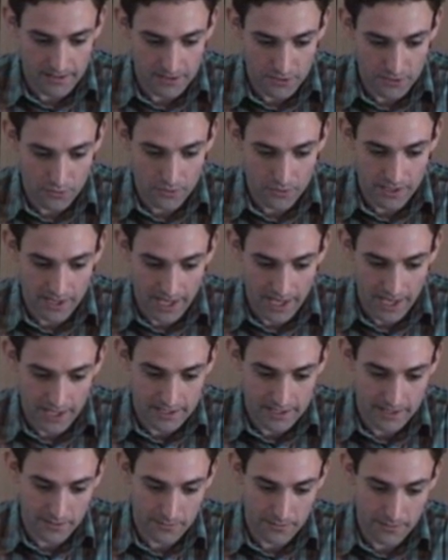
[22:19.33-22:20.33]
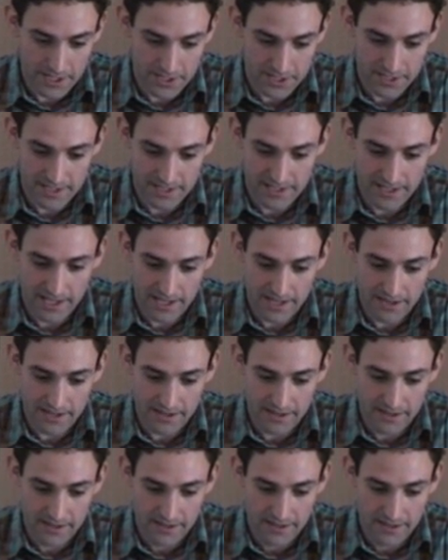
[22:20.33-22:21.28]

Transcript: you could ask questions like